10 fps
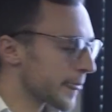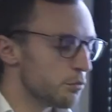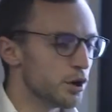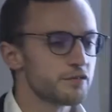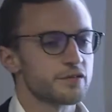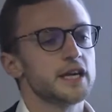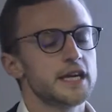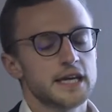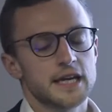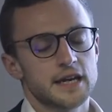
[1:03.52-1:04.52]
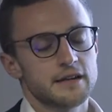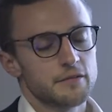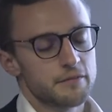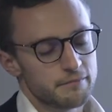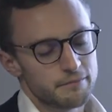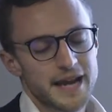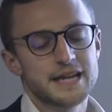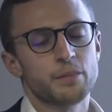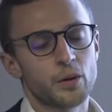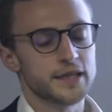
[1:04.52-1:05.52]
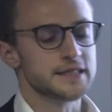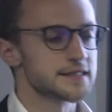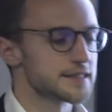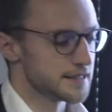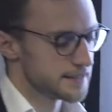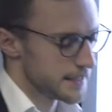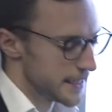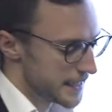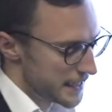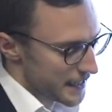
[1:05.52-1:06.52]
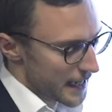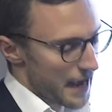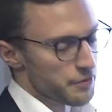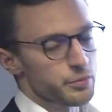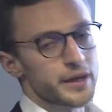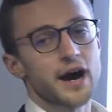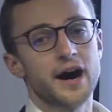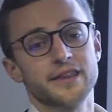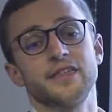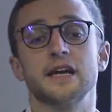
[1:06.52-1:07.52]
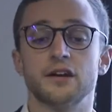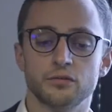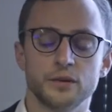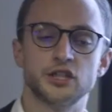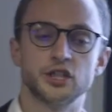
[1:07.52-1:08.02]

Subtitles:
one of the main points that I think we